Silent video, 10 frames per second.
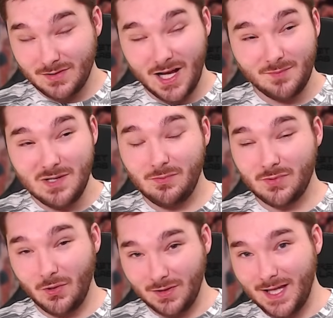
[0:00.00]
A lot of people
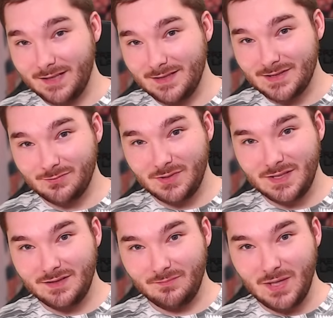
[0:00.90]
don't like this
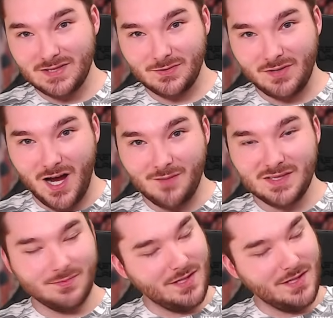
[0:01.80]
one based on comments.